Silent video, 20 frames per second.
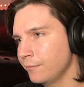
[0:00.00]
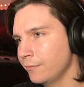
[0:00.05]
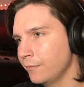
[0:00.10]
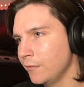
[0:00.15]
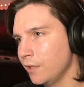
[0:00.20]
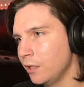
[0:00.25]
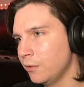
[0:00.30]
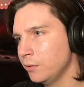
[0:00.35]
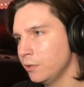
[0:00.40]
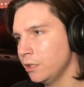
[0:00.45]
I
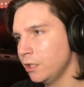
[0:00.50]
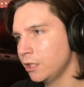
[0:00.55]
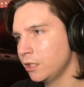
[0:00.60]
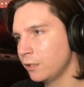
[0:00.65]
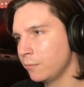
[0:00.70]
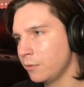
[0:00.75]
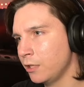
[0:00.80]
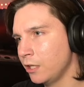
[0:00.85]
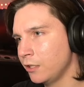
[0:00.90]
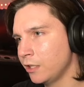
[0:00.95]
really like the
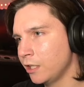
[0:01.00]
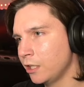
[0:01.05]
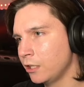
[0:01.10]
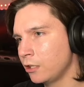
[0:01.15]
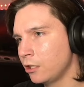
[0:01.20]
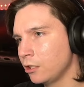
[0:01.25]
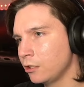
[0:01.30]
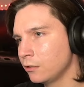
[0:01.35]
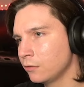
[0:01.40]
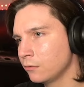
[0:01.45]
brown hair
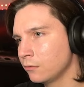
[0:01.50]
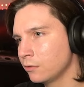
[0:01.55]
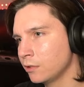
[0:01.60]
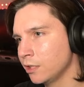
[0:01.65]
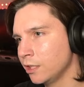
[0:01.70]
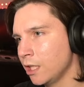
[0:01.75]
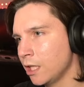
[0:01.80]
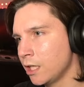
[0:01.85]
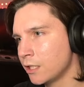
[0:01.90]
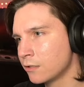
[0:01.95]
on
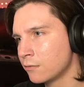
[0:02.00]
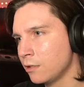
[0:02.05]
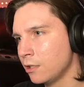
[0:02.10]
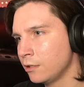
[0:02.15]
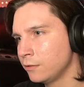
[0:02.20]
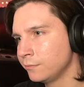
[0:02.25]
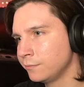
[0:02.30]
Lily as well.